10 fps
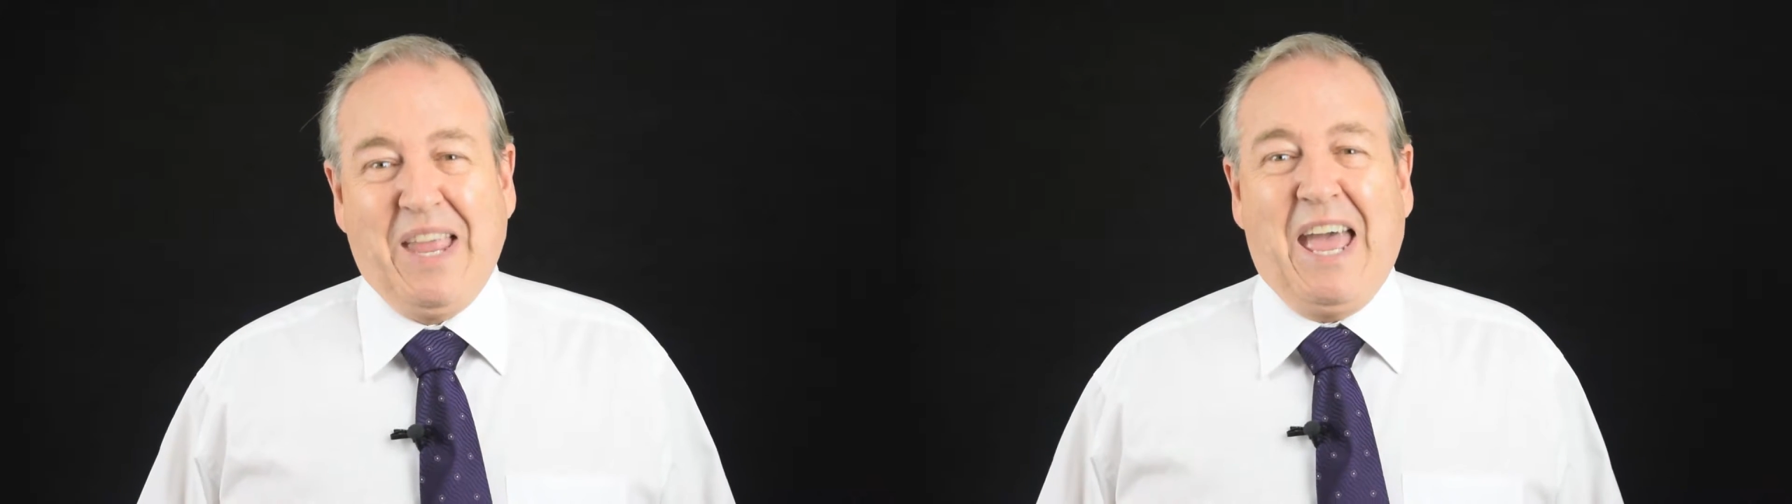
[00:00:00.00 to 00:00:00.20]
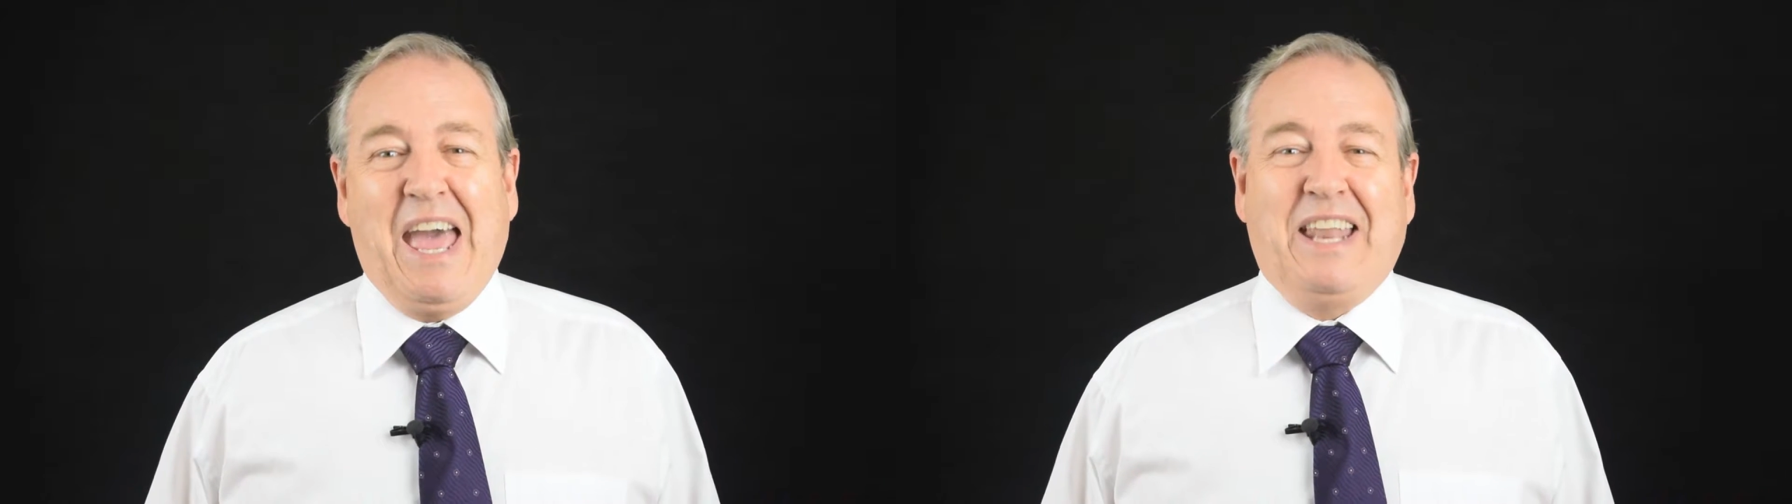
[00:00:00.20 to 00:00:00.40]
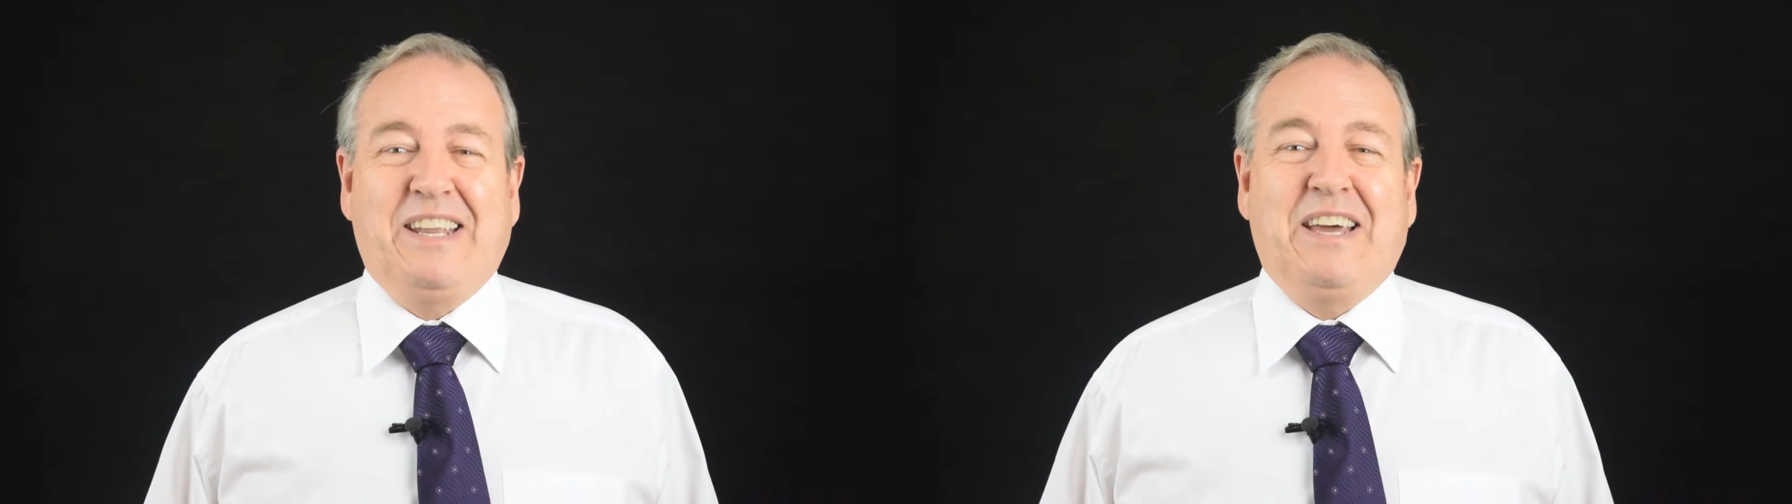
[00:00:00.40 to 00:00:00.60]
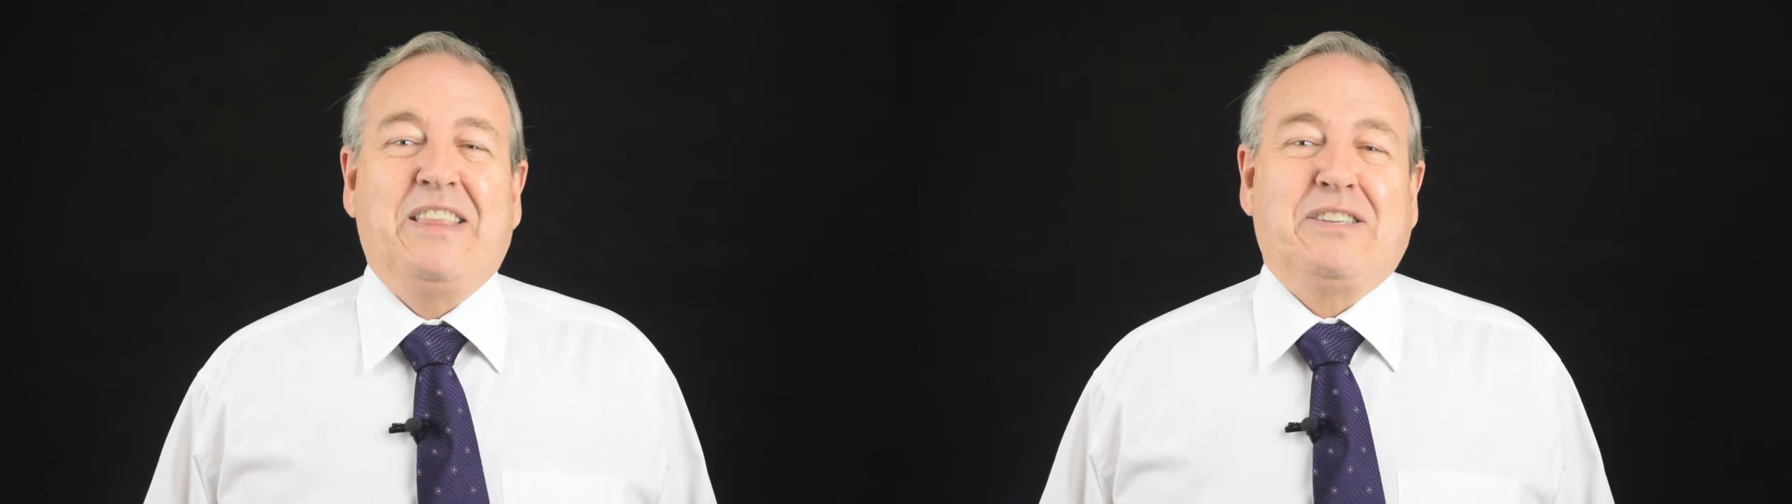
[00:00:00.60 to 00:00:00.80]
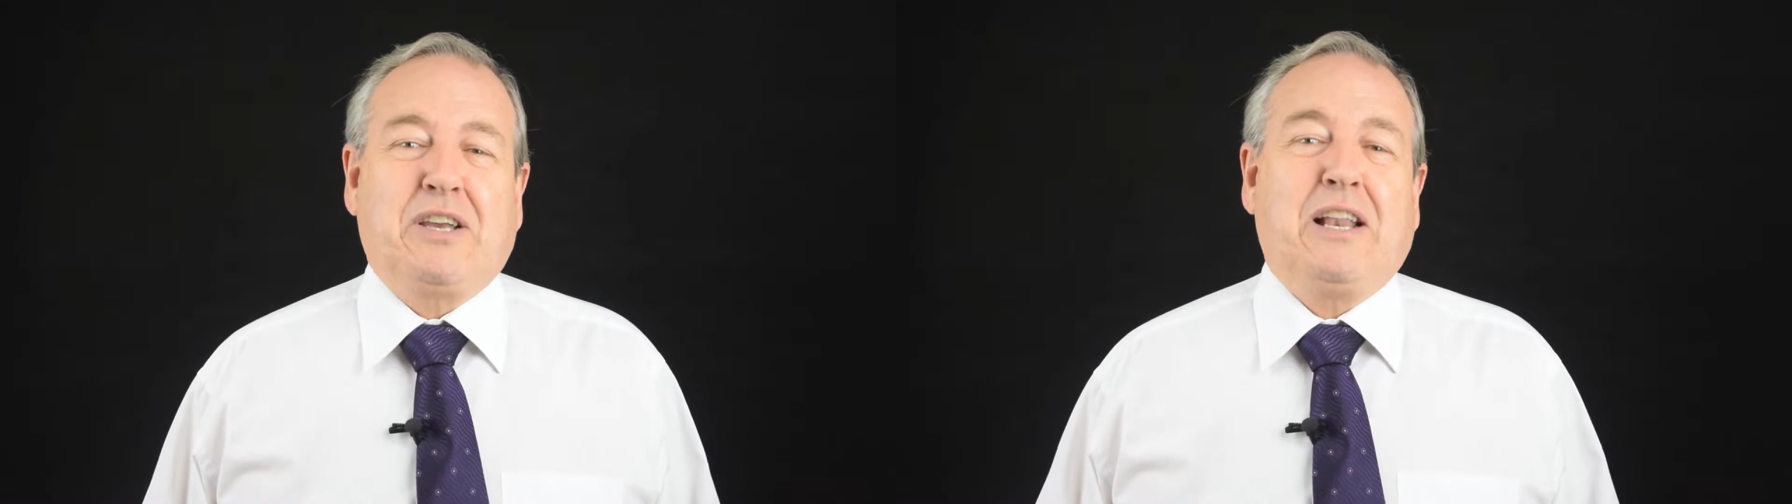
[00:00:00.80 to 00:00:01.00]
And uh,
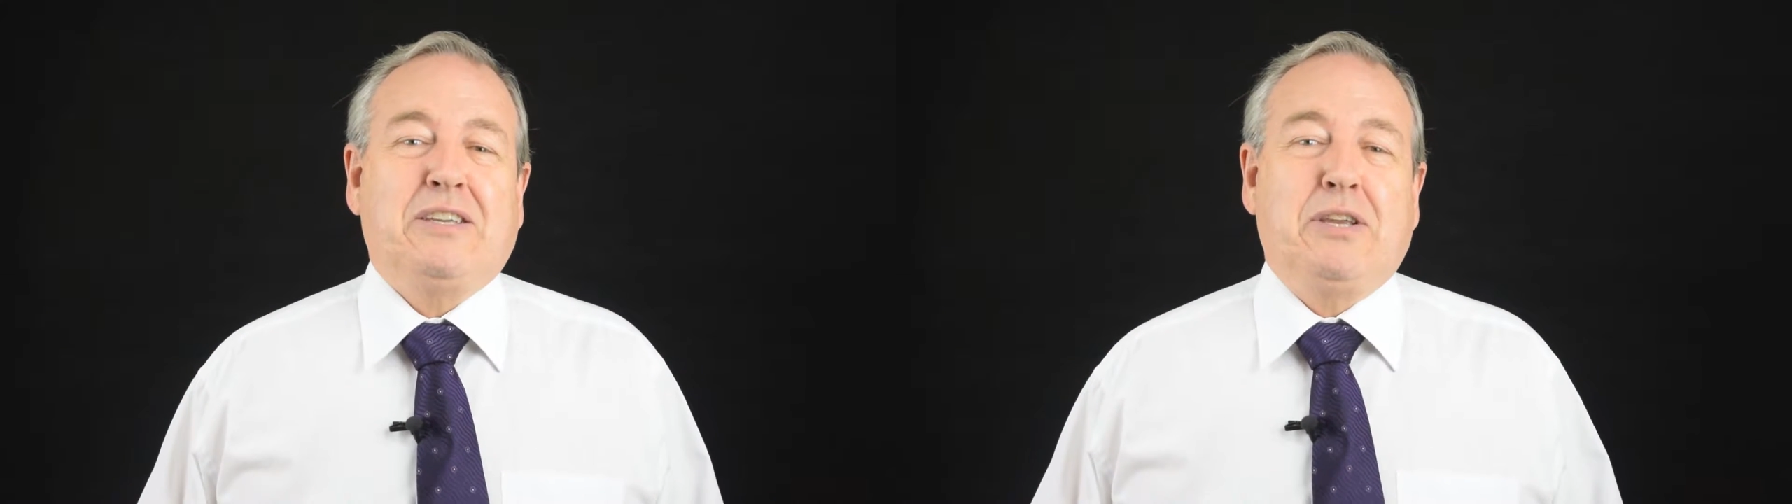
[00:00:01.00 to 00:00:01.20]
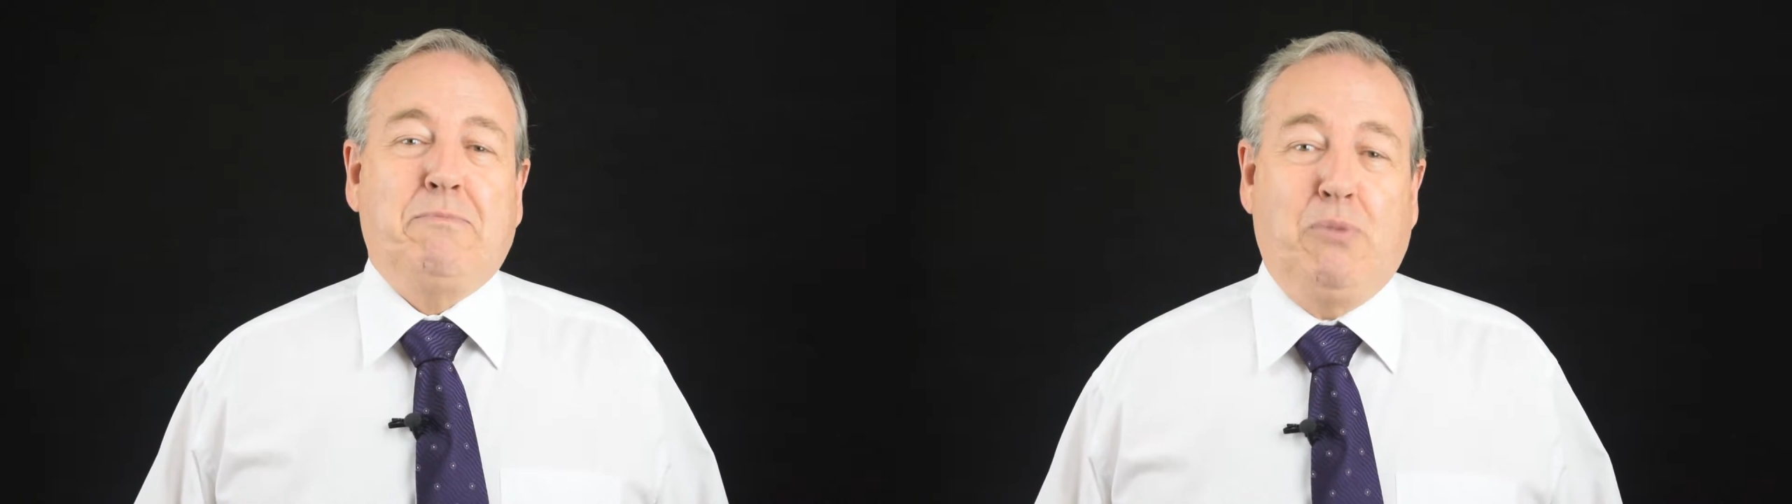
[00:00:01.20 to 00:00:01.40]
that's a classic